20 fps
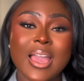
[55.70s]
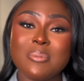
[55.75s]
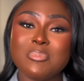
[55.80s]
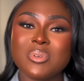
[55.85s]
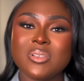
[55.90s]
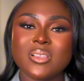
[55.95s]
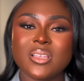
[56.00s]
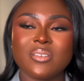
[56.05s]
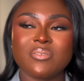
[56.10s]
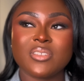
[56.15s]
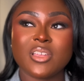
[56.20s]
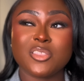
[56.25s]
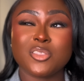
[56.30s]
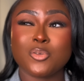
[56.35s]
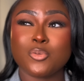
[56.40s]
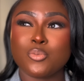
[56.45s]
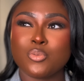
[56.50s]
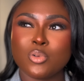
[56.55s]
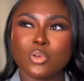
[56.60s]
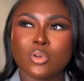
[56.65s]
believe that
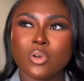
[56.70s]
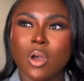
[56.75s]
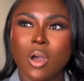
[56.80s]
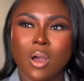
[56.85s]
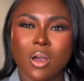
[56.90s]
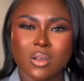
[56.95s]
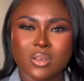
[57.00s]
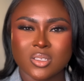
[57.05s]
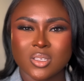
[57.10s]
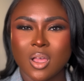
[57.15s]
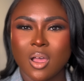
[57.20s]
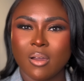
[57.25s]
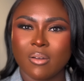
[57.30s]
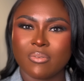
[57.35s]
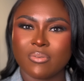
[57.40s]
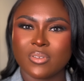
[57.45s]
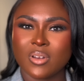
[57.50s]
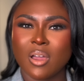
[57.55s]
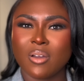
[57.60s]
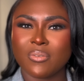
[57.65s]
the root cause
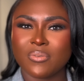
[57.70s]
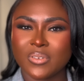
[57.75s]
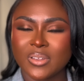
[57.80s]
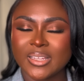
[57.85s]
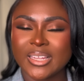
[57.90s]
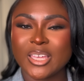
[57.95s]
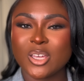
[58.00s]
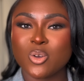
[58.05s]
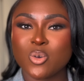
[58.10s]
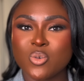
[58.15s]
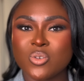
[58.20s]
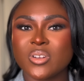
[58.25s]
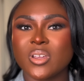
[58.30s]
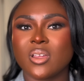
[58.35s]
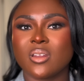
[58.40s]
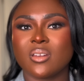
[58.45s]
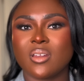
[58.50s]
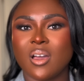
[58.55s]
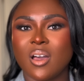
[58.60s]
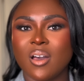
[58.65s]
of not feeling good
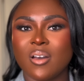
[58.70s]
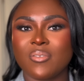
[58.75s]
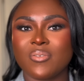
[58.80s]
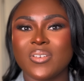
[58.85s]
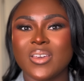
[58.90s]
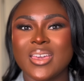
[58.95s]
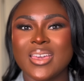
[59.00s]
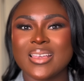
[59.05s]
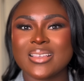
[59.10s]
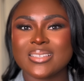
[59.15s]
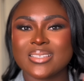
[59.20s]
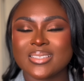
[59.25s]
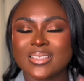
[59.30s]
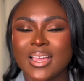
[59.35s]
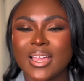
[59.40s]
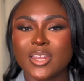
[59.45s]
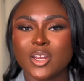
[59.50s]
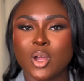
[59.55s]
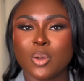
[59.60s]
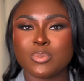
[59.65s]
enough is
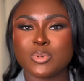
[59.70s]
tied up